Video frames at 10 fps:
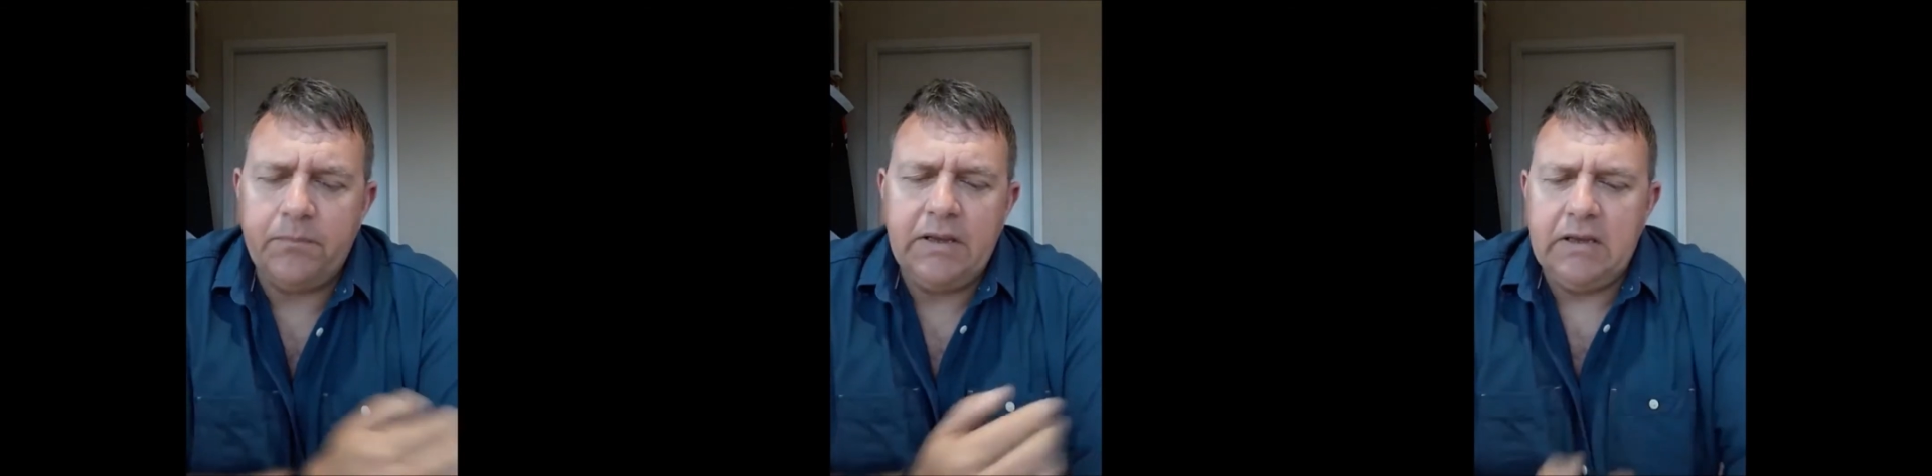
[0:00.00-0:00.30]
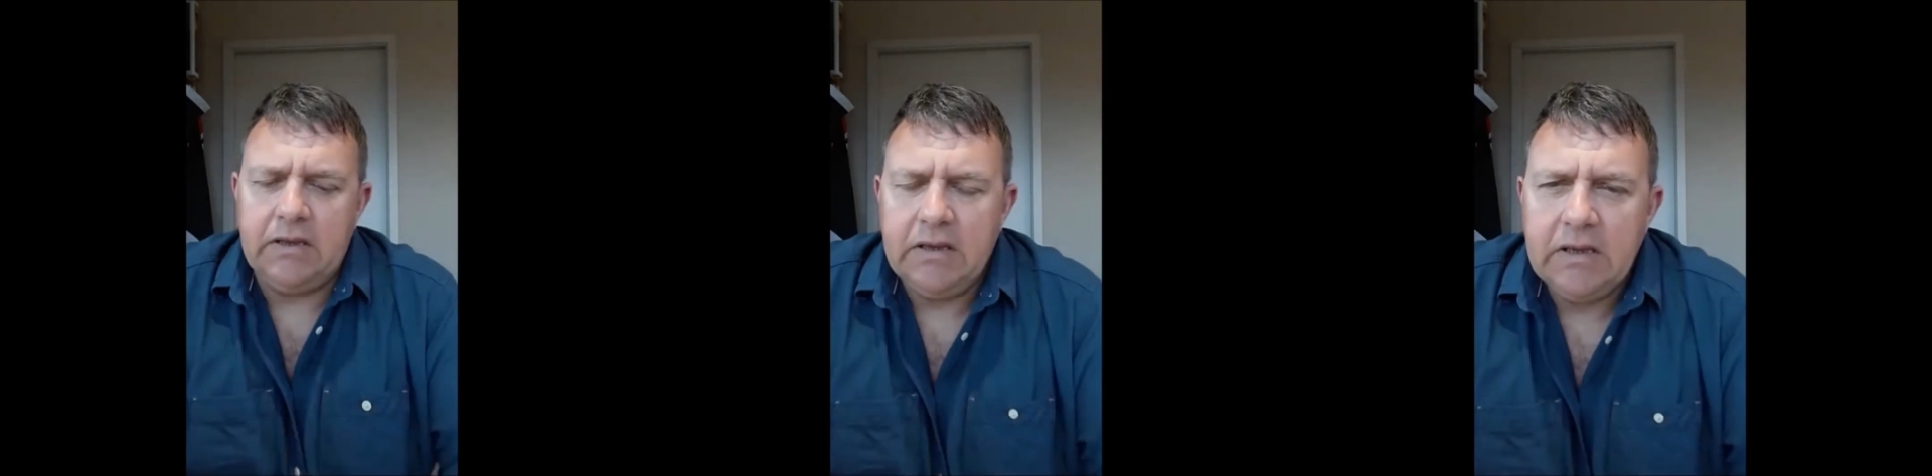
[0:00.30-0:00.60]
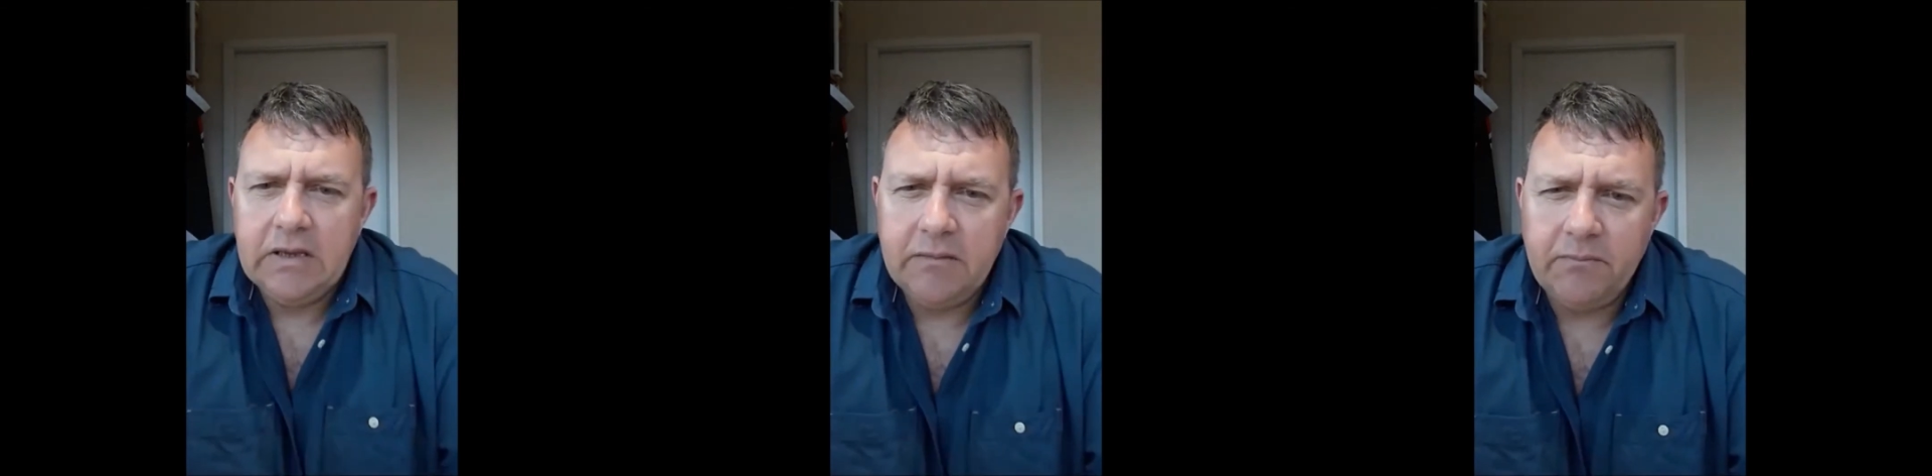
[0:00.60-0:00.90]
be
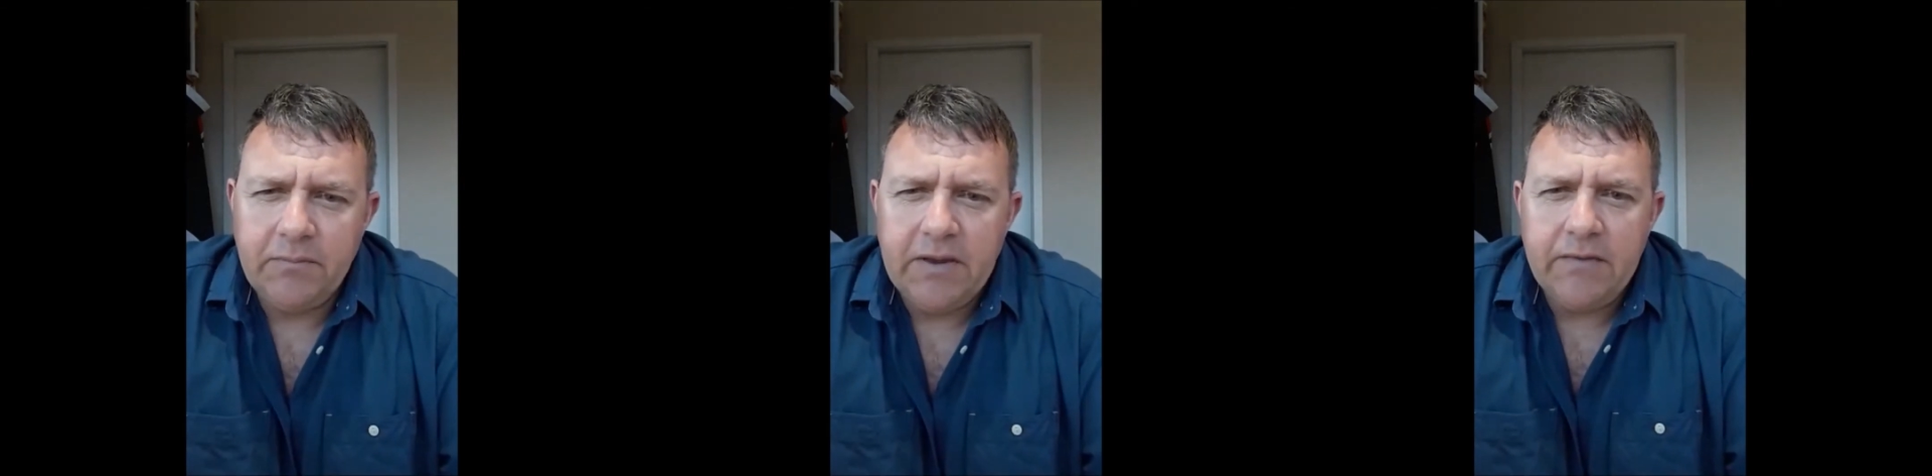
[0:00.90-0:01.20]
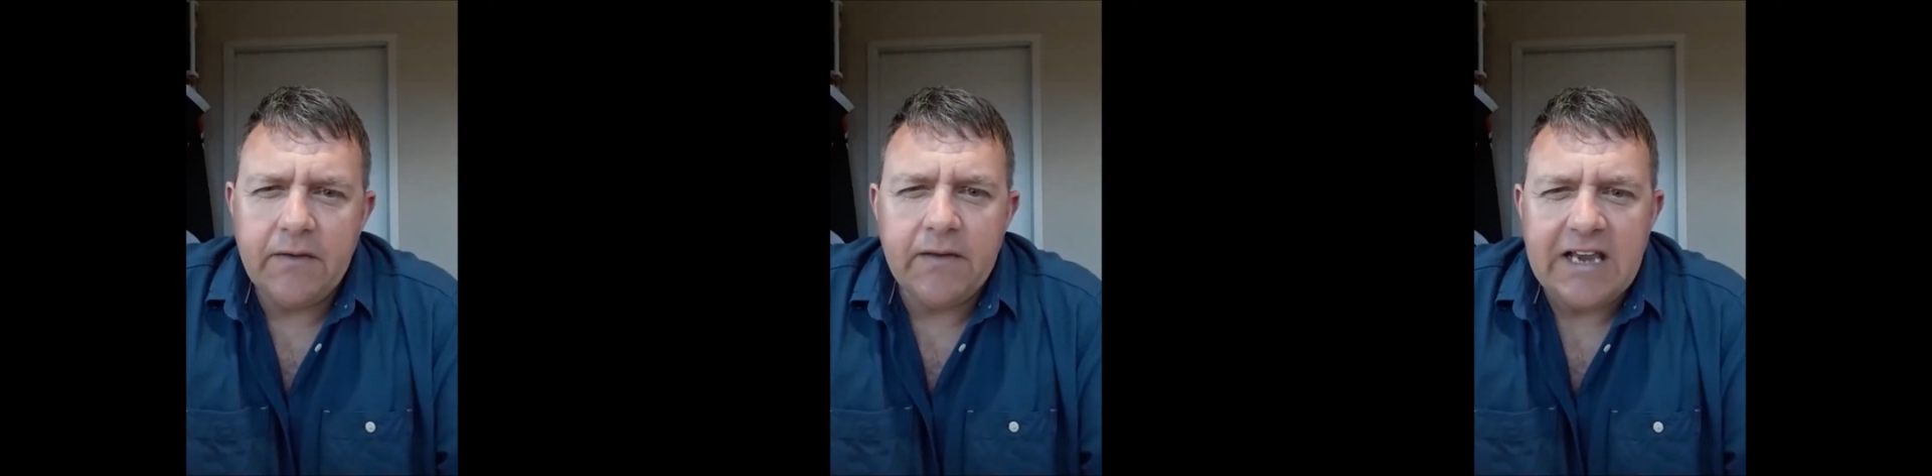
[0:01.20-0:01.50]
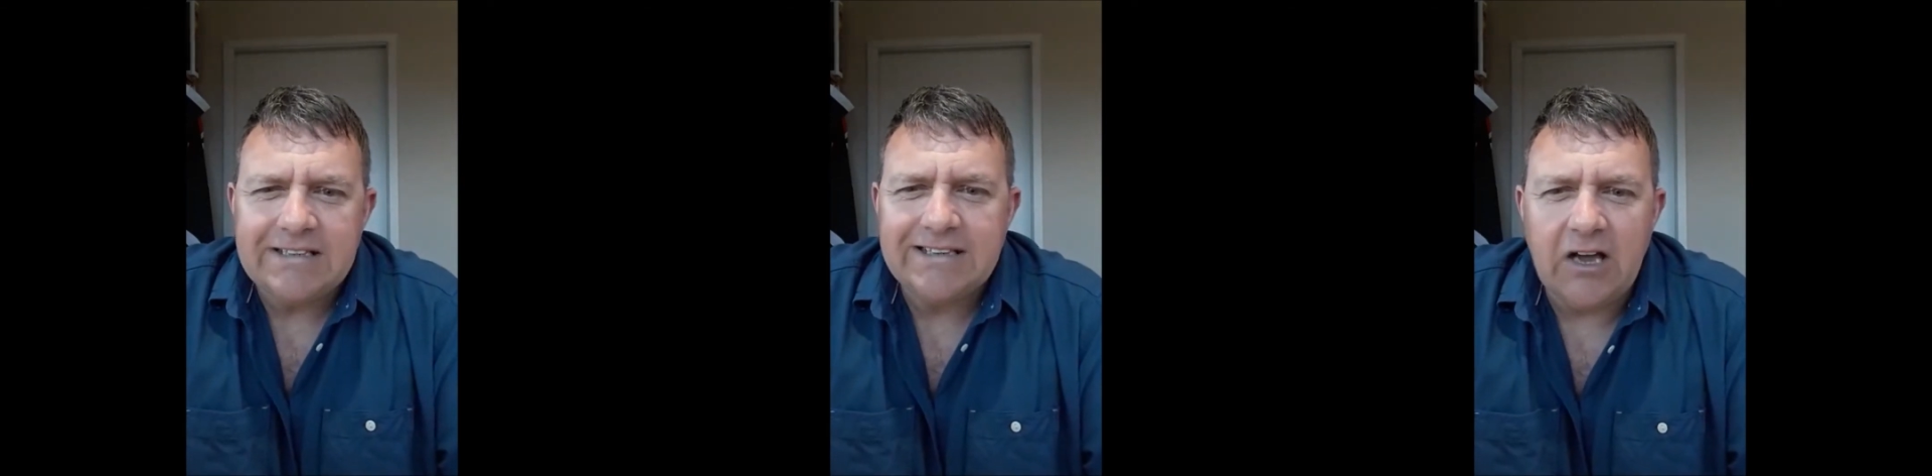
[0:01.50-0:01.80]
the
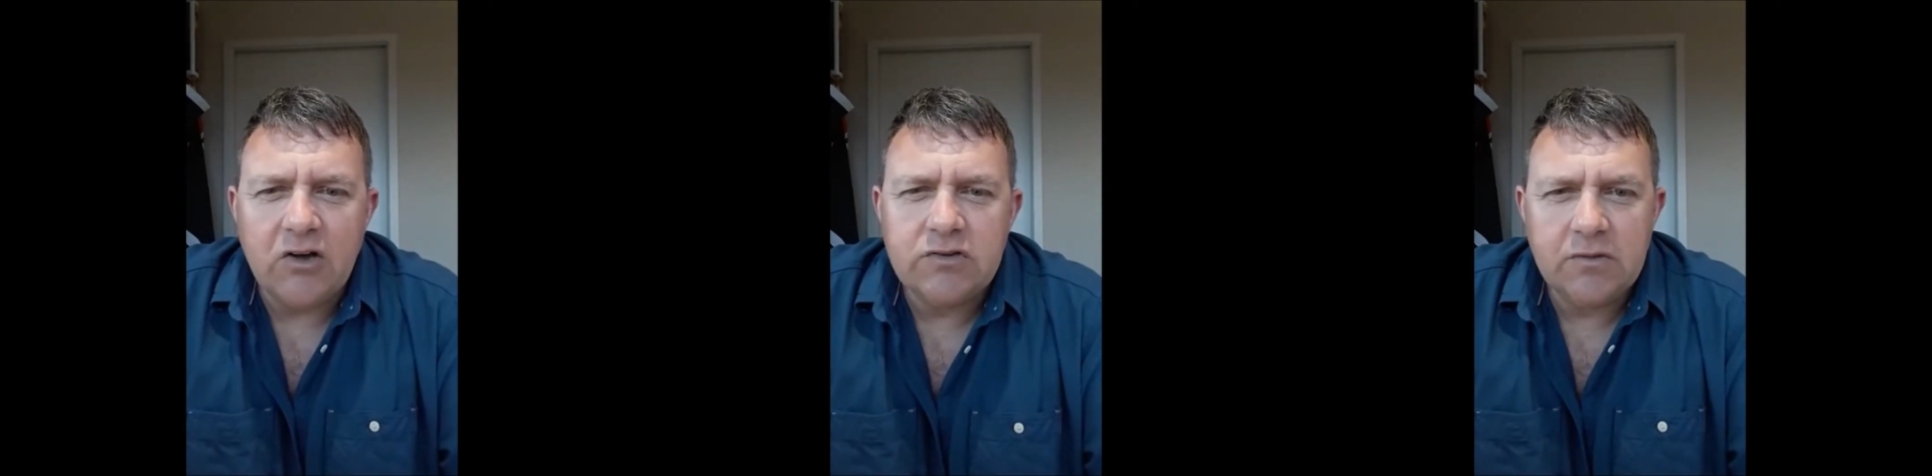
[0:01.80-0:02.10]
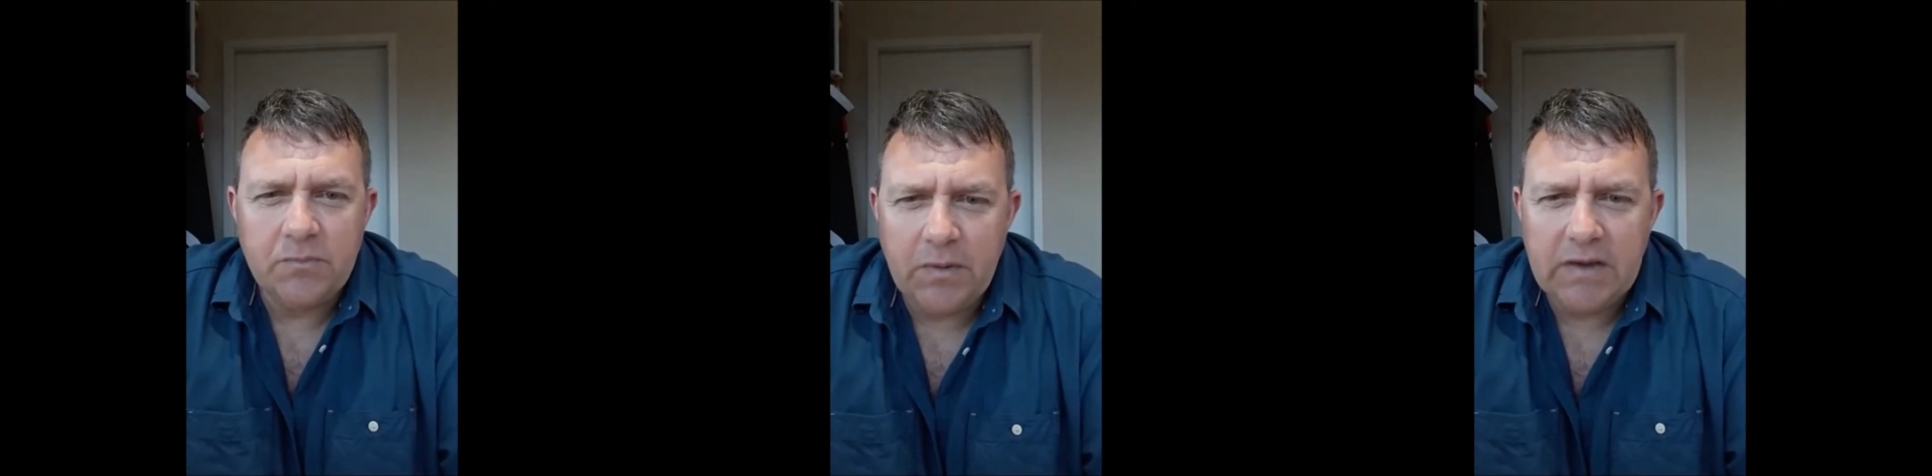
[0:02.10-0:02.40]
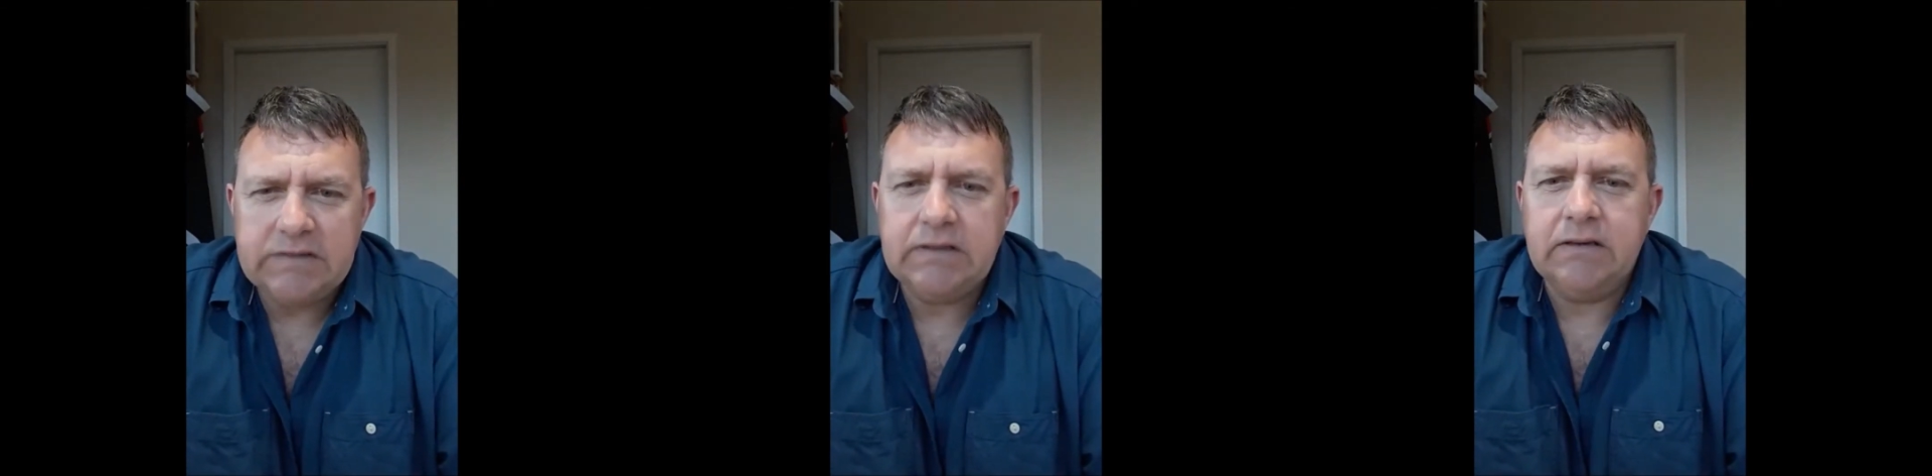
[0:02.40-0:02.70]
next go-to
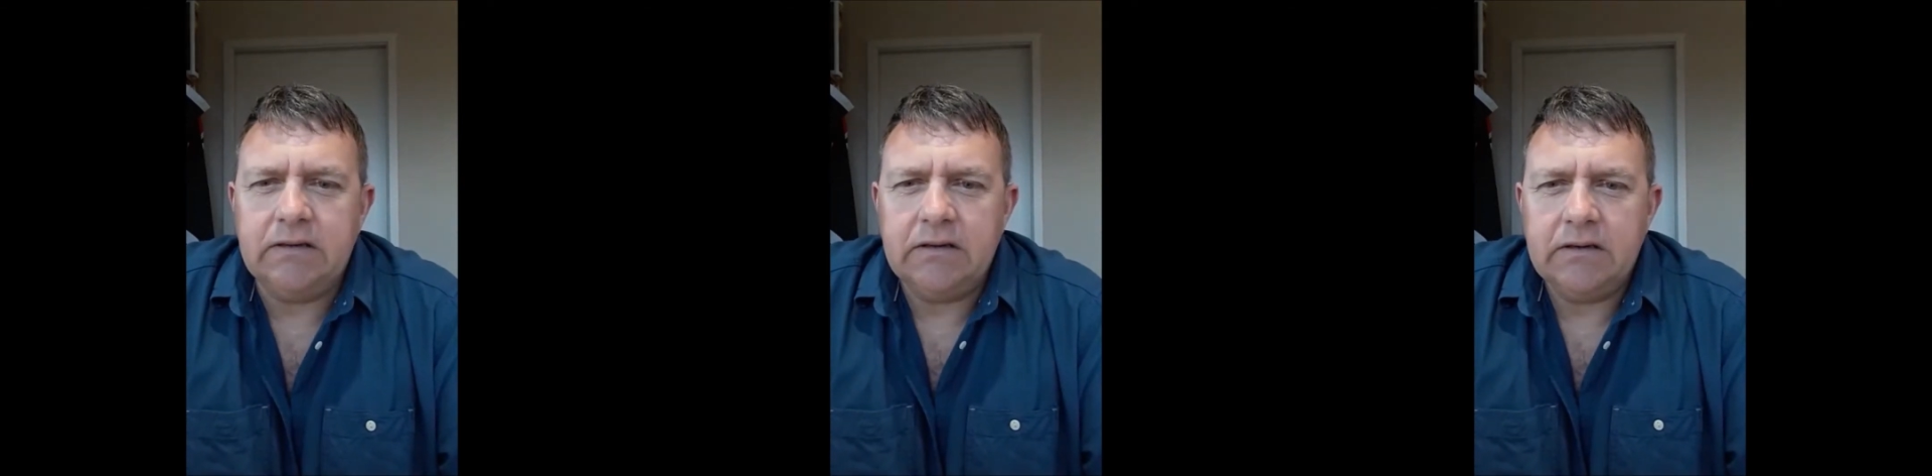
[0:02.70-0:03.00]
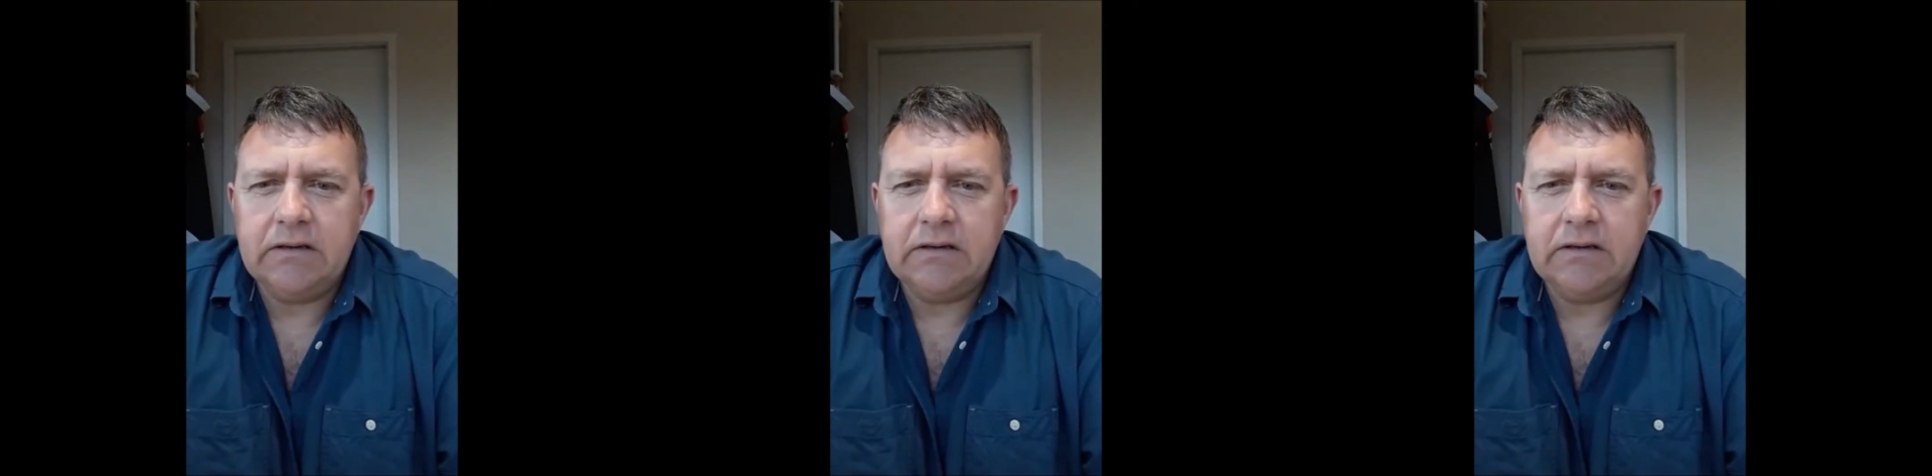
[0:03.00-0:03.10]
person